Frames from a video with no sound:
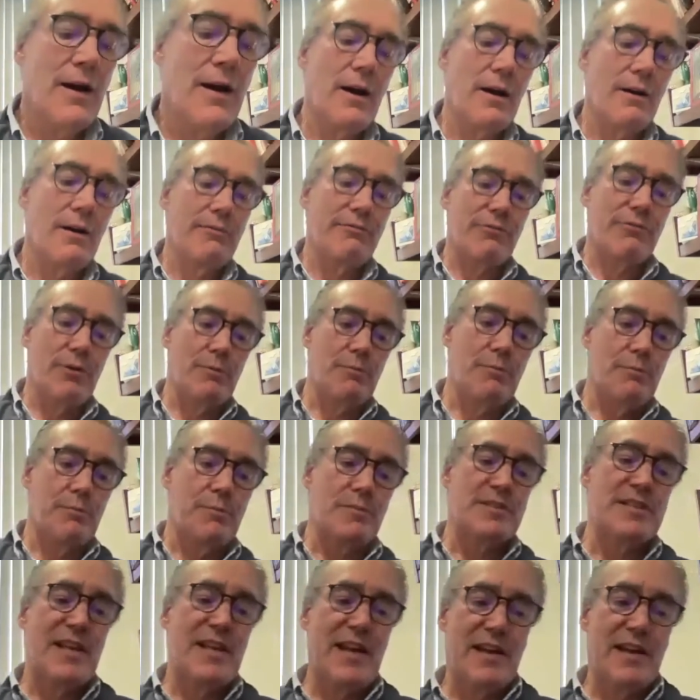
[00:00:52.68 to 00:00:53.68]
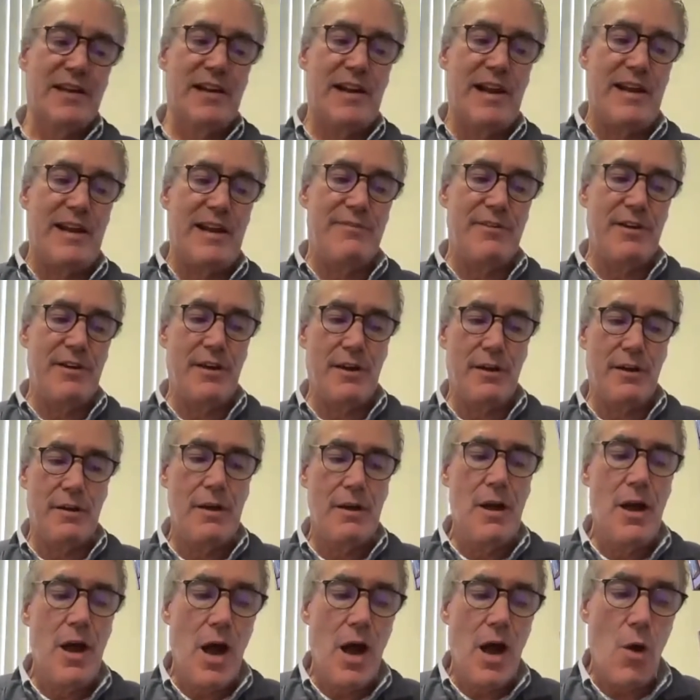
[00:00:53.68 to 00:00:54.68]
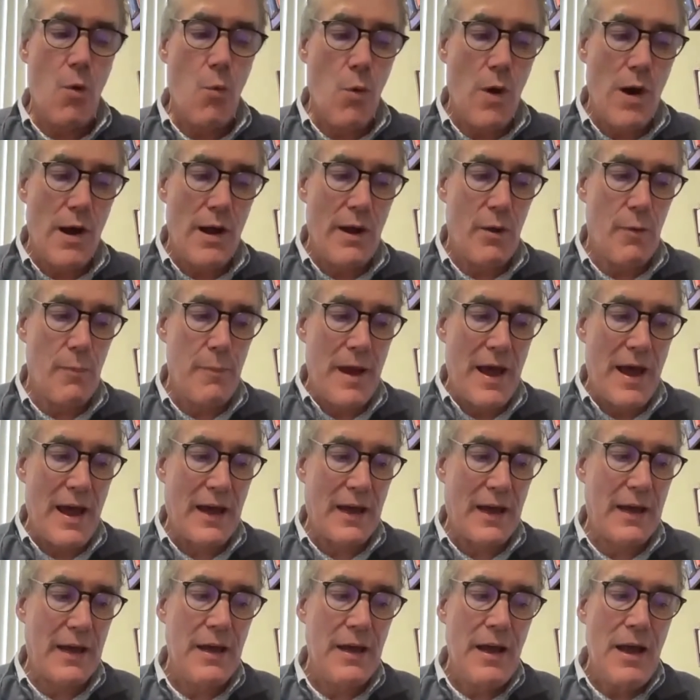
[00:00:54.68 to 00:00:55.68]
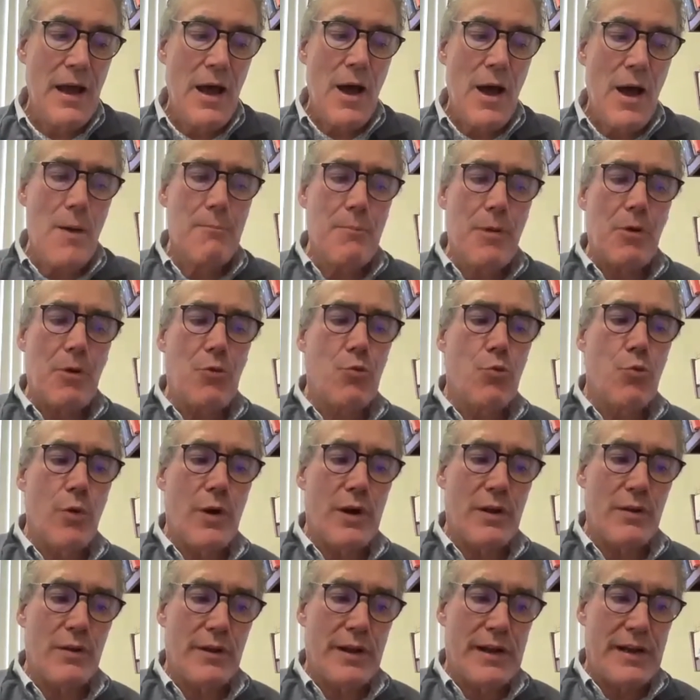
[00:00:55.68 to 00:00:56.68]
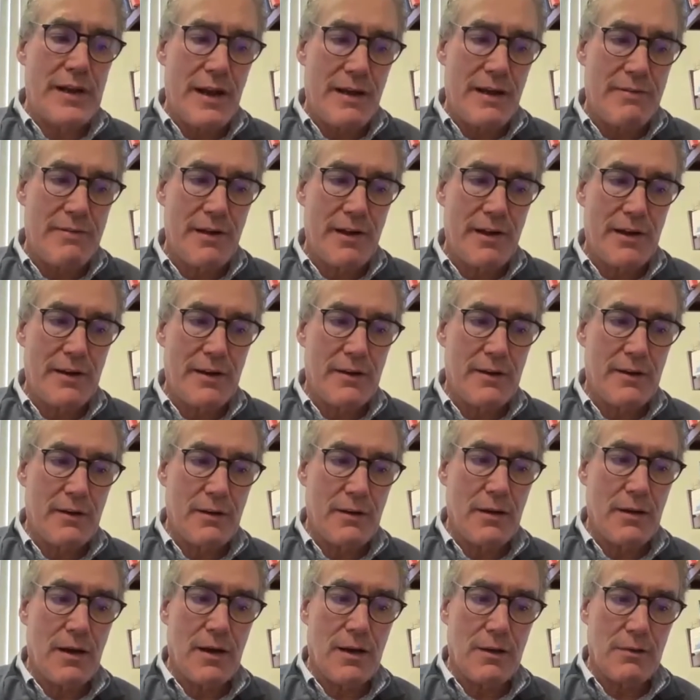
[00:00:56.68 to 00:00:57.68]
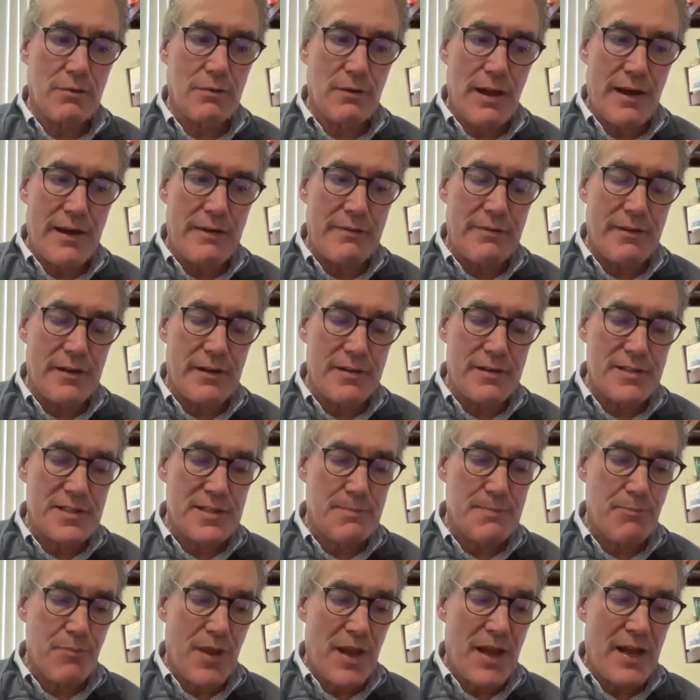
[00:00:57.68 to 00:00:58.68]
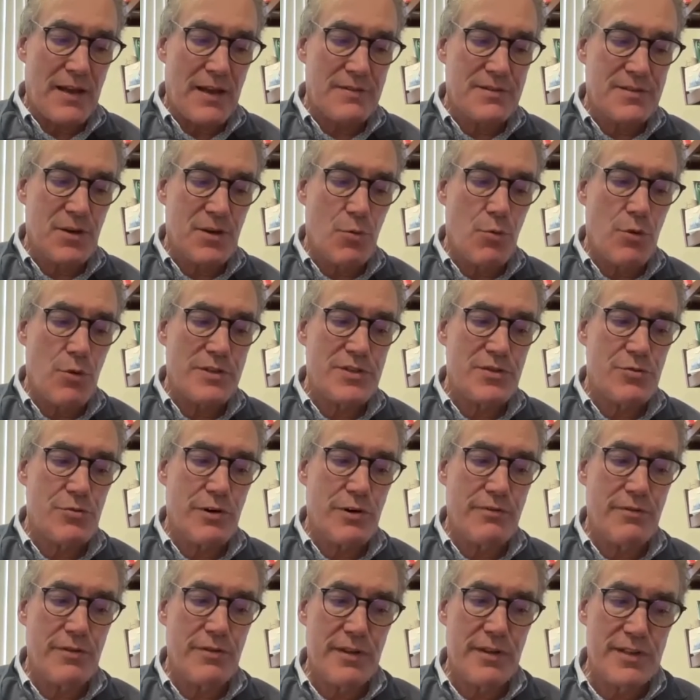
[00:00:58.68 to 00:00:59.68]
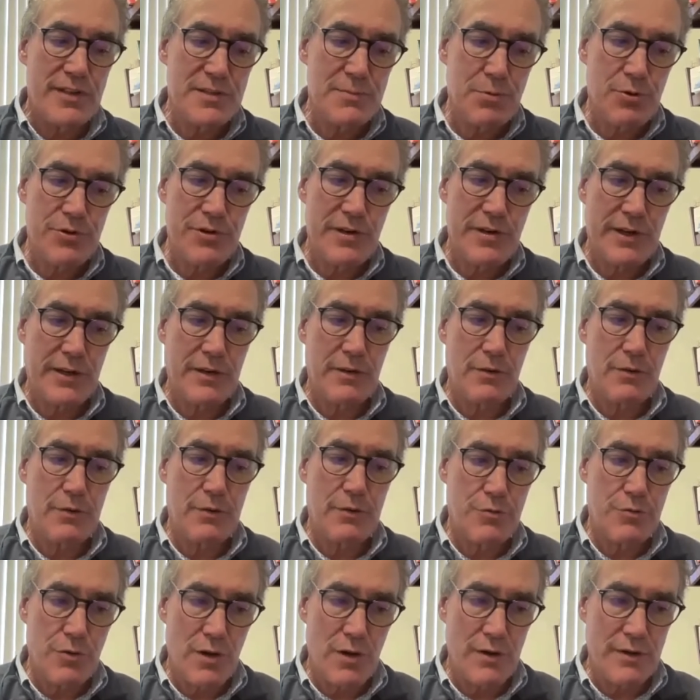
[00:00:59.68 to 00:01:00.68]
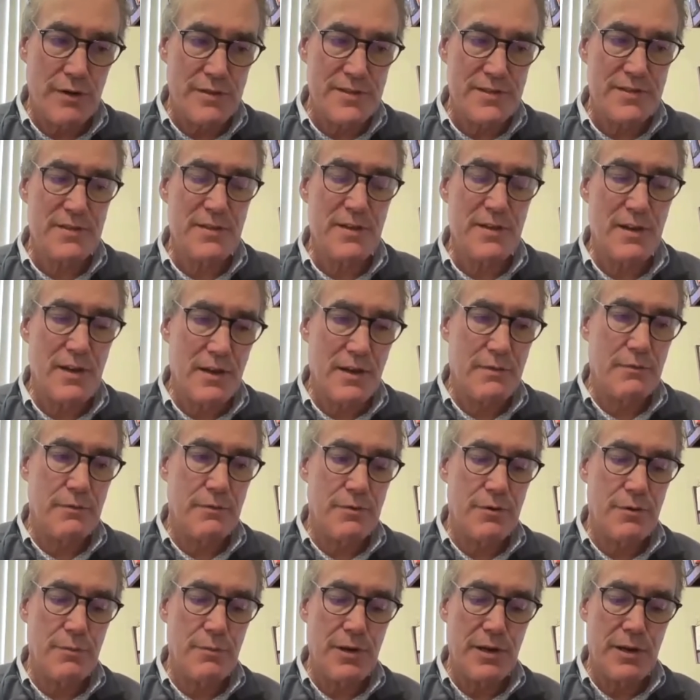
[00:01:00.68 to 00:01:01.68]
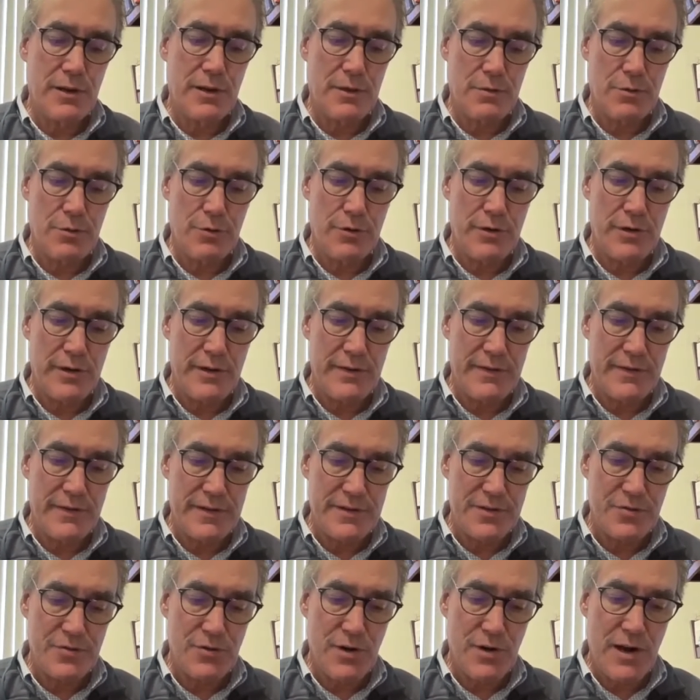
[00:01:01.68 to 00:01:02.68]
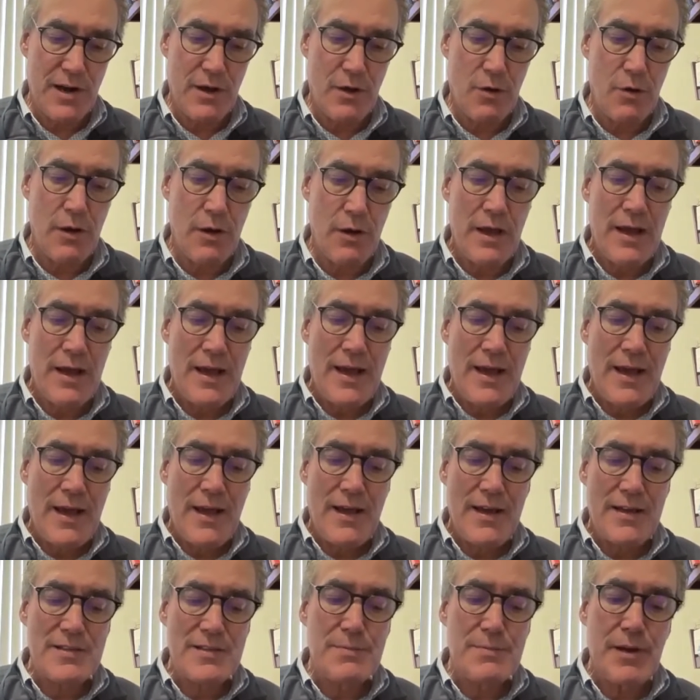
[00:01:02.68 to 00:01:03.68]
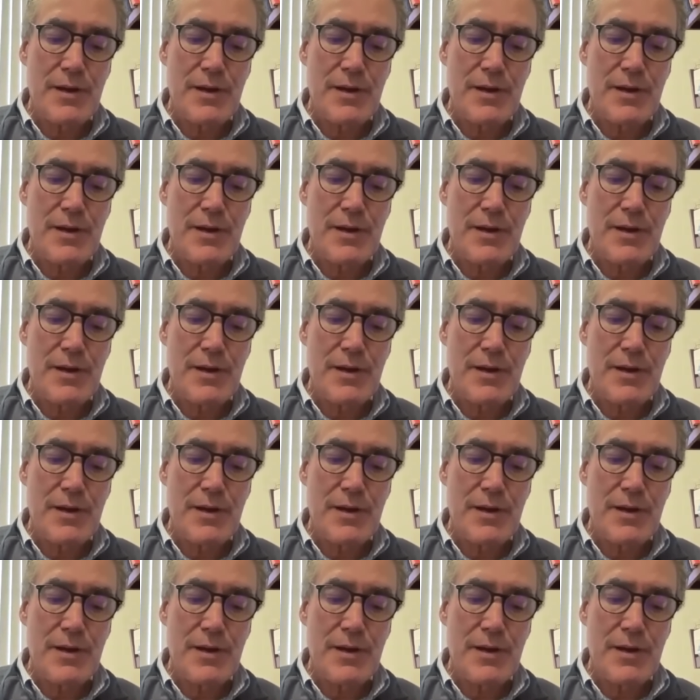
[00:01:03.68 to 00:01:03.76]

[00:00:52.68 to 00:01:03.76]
uh, from Scandinavia a while back, but really nothing like this. And so what's driven these particular drugs to be included in this trial has